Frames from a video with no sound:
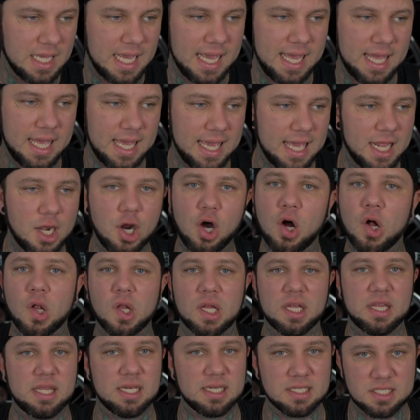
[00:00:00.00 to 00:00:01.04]
and all
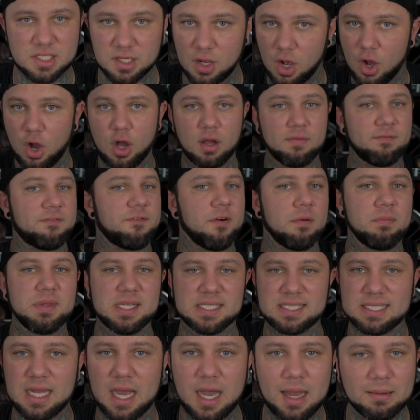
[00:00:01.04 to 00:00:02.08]
of this from the
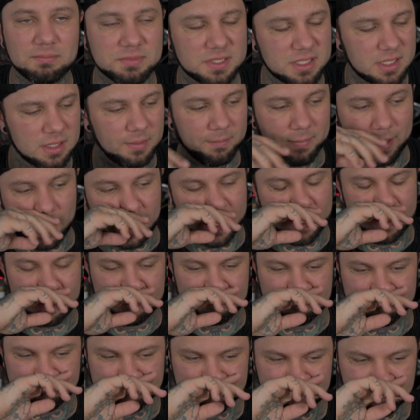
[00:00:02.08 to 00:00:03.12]
top to the
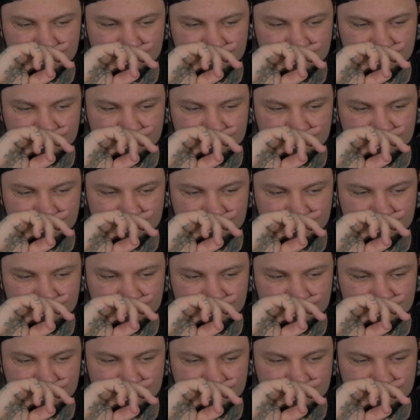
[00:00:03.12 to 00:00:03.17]
bottom.